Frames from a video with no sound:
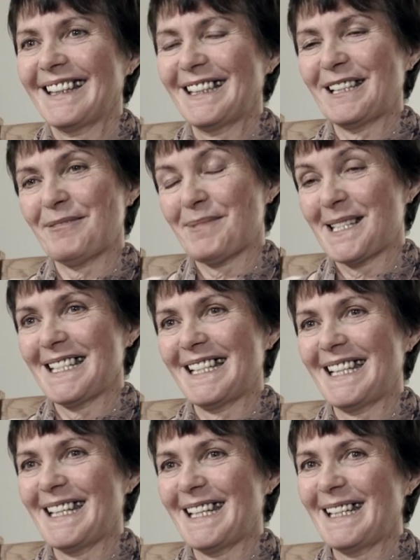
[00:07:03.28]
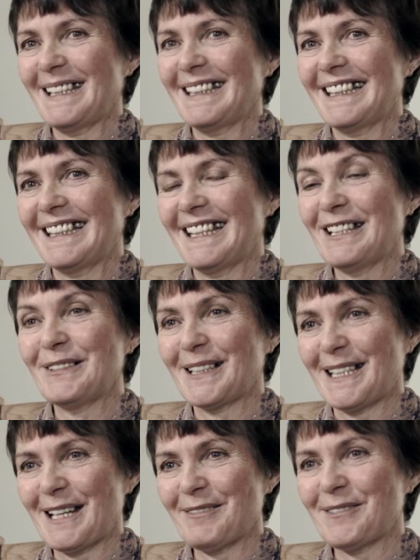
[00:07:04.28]
and I'm still here
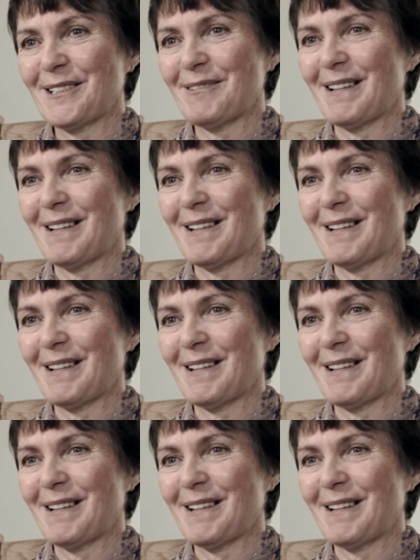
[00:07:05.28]
looking after